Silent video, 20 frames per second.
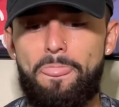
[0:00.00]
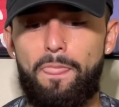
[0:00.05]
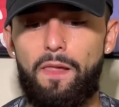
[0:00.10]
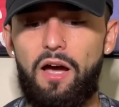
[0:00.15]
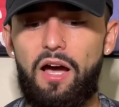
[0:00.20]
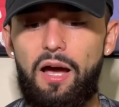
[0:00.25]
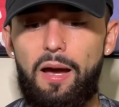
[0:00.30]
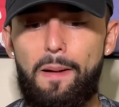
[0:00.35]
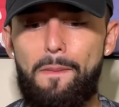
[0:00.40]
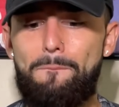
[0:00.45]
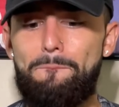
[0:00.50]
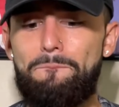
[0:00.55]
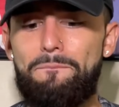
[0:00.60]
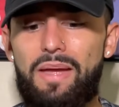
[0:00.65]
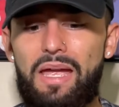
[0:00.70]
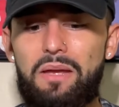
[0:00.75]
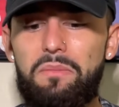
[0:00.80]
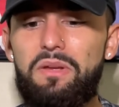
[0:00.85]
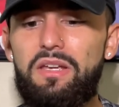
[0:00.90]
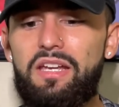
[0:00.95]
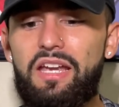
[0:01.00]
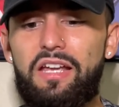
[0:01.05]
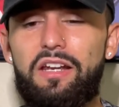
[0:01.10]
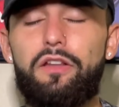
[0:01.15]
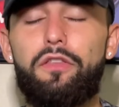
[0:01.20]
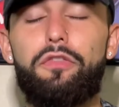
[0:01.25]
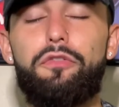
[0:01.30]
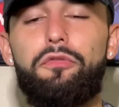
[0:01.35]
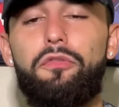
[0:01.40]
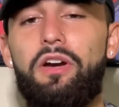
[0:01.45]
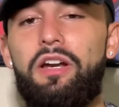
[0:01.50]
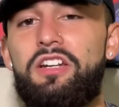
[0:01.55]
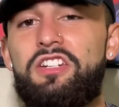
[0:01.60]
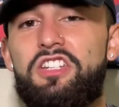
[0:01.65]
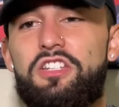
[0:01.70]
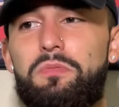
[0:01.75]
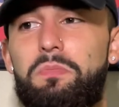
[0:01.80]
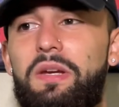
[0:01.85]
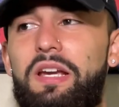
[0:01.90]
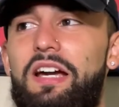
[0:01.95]
maybe Kenneth Faried,
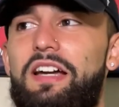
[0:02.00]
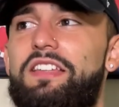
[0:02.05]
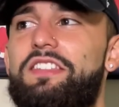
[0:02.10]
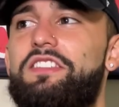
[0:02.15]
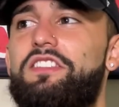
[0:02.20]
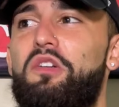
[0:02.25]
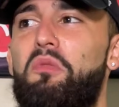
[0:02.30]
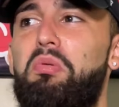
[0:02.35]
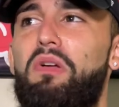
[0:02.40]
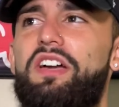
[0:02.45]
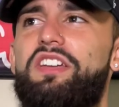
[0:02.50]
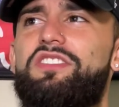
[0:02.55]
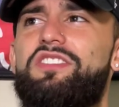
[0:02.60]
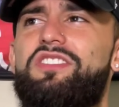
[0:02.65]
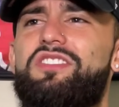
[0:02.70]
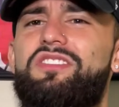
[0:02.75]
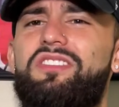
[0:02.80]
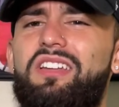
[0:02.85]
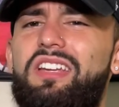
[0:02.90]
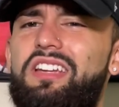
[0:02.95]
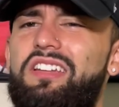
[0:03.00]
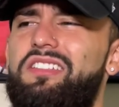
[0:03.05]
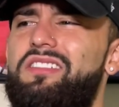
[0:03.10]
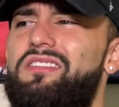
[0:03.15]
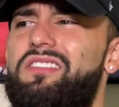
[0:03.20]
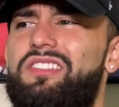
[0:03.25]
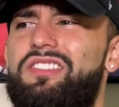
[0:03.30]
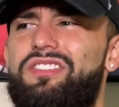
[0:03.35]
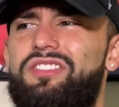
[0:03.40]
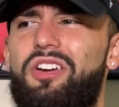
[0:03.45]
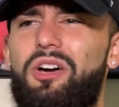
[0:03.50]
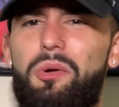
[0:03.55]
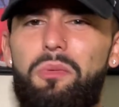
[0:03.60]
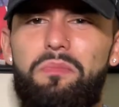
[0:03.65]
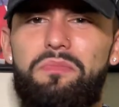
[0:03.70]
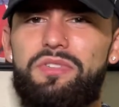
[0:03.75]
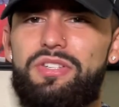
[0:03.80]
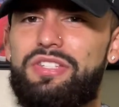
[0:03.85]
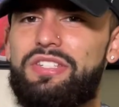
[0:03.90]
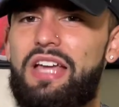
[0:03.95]
just because the Blazers need
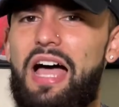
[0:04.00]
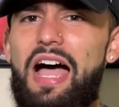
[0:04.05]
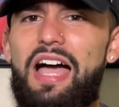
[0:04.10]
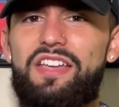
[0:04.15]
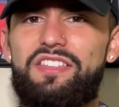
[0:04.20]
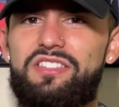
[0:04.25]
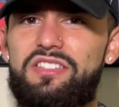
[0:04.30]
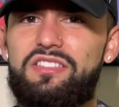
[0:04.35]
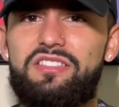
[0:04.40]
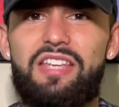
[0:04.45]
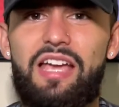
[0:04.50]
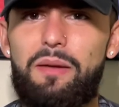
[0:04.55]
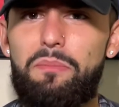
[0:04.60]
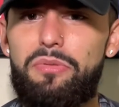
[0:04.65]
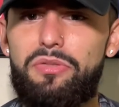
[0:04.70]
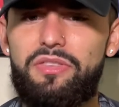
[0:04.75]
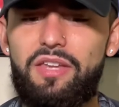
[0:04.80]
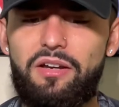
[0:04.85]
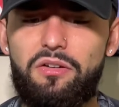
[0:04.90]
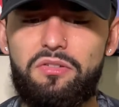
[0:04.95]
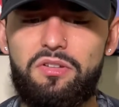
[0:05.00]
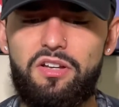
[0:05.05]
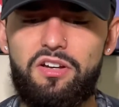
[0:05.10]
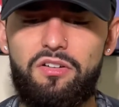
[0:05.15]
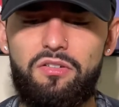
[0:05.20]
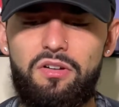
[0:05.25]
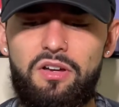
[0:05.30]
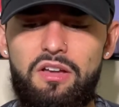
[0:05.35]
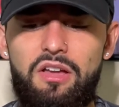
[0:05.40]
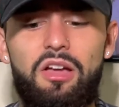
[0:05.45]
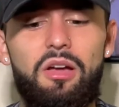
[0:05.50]
some size and depth down low.